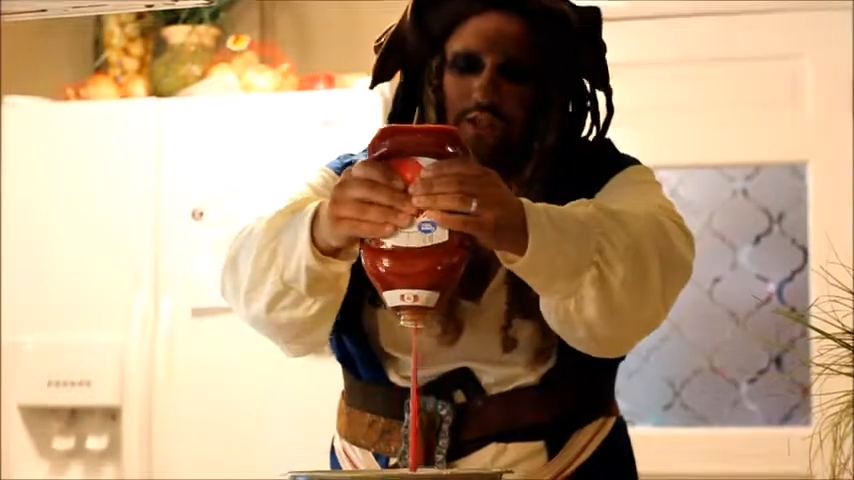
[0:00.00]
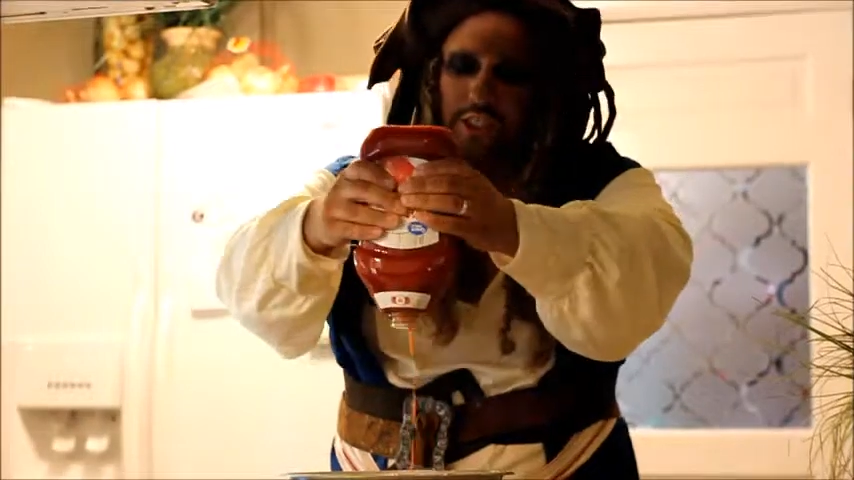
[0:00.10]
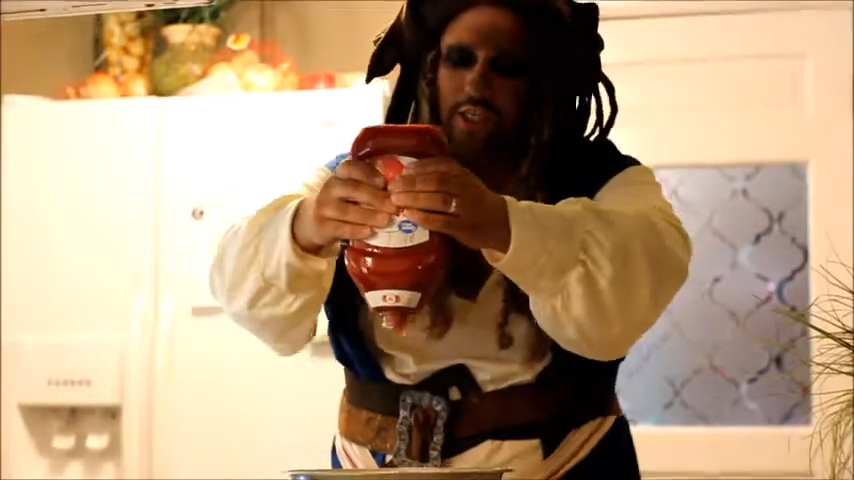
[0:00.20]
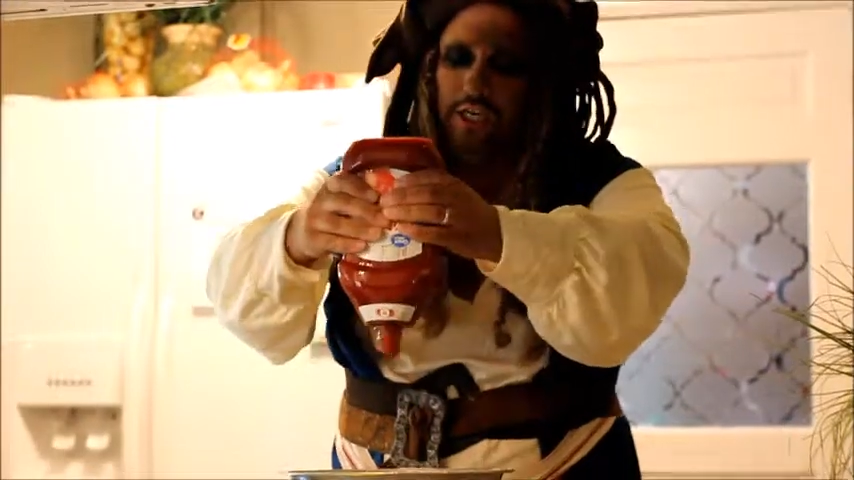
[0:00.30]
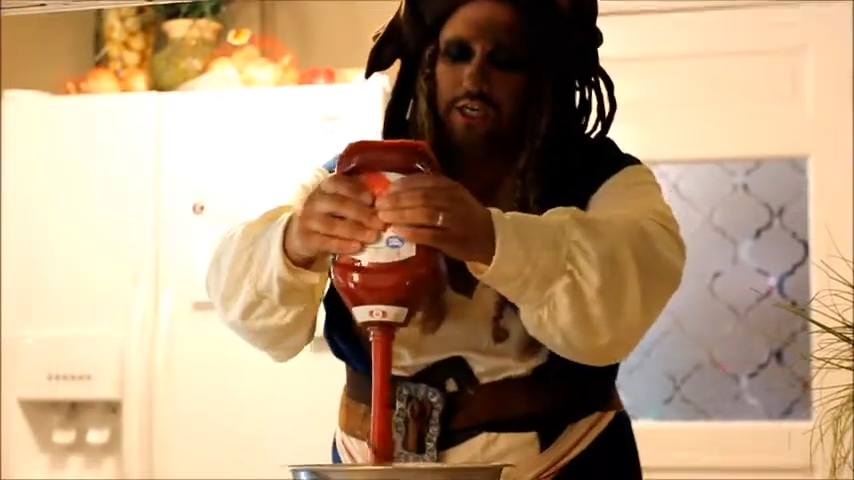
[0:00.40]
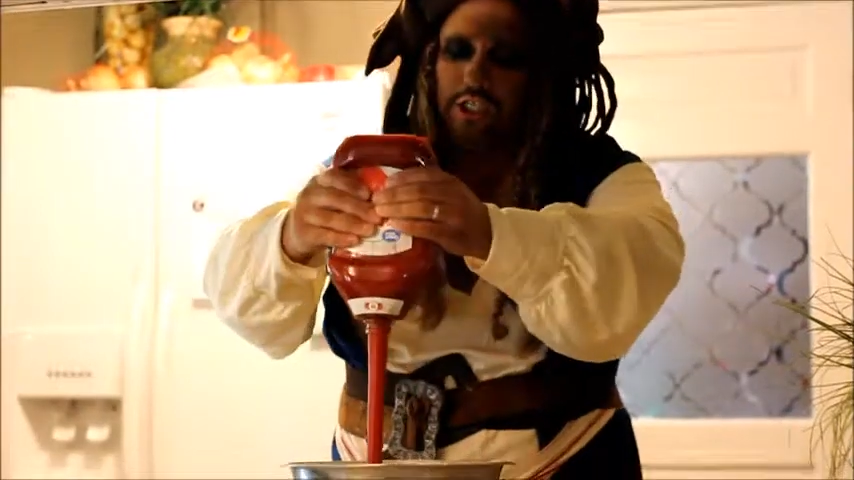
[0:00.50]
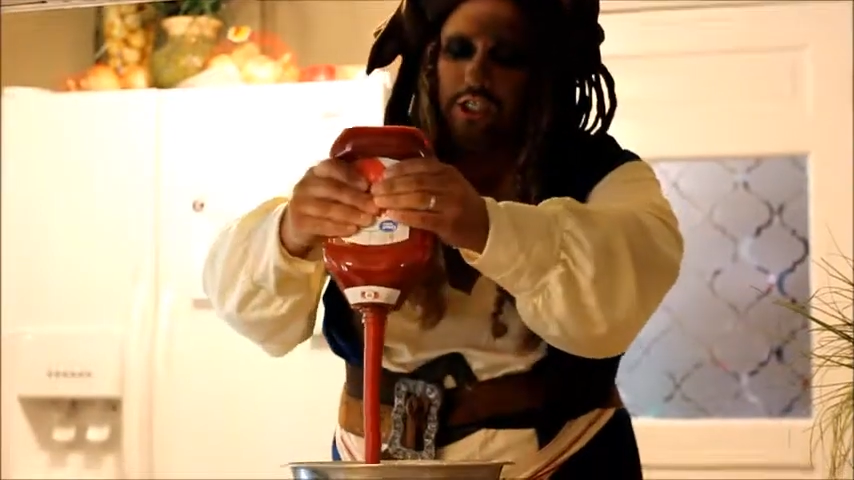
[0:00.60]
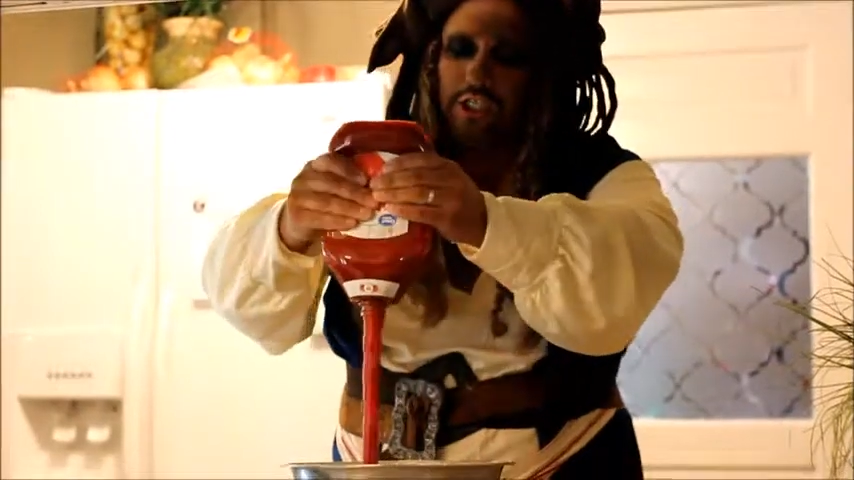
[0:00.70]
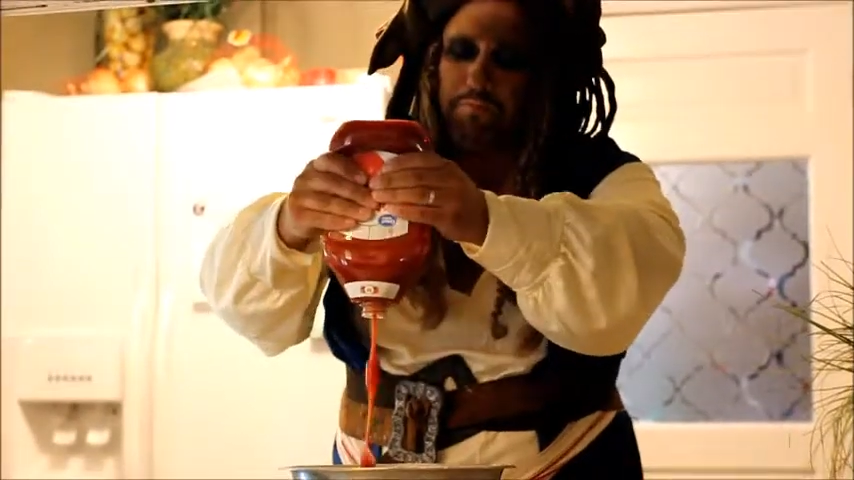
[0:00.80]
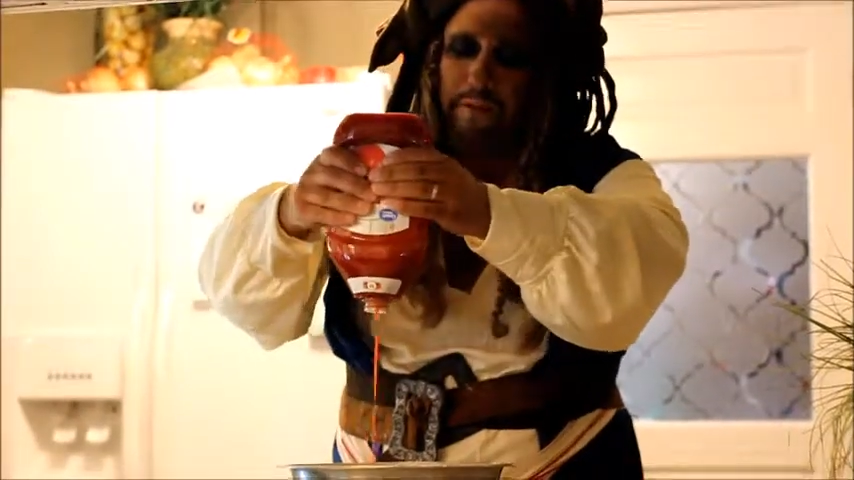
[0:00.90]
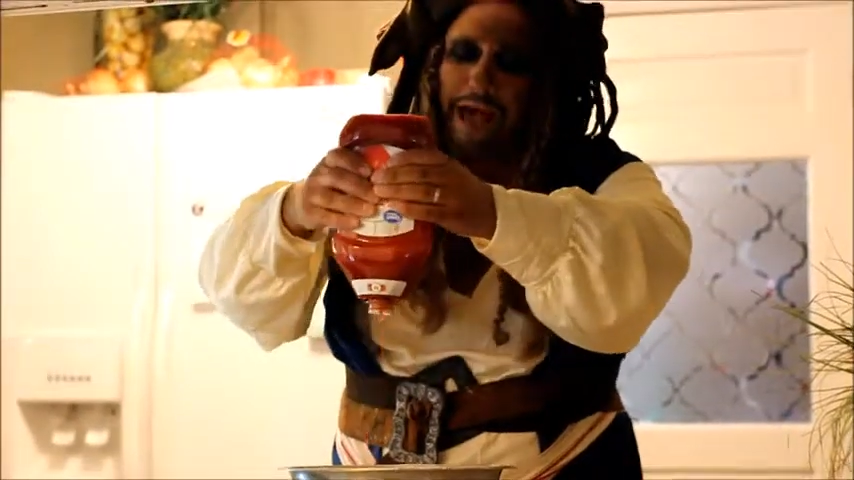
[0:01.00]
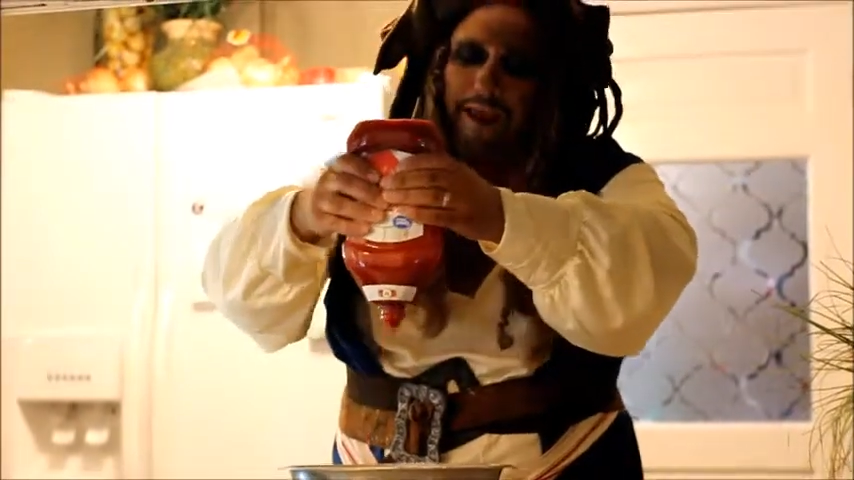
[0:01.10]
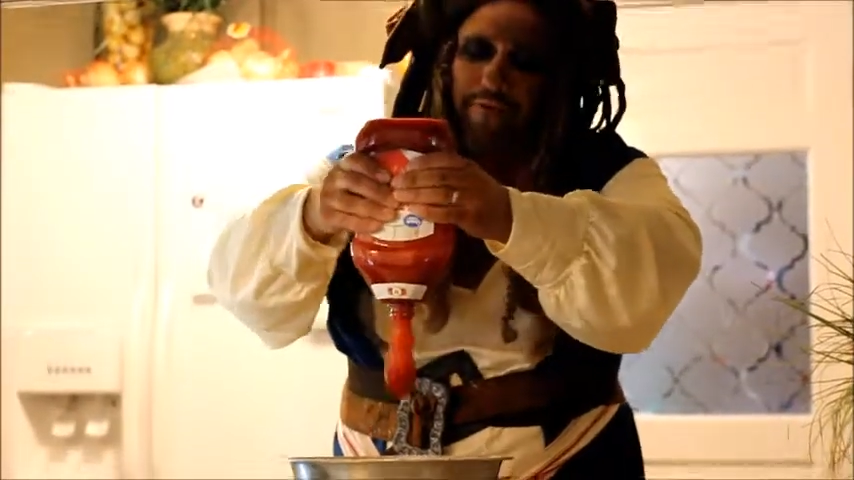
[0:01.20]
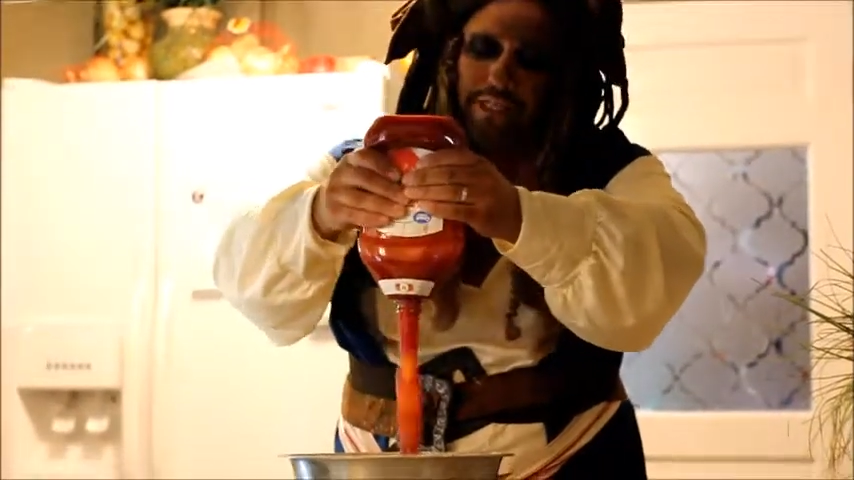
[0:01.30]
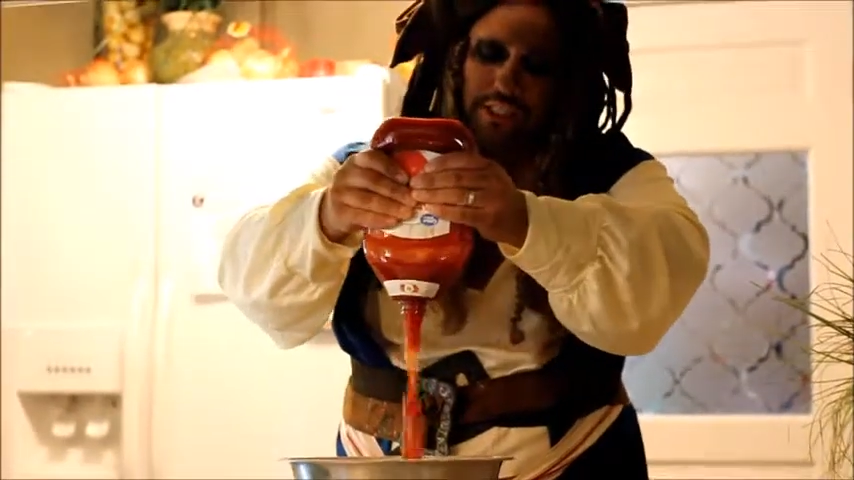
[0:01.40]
delicious pirate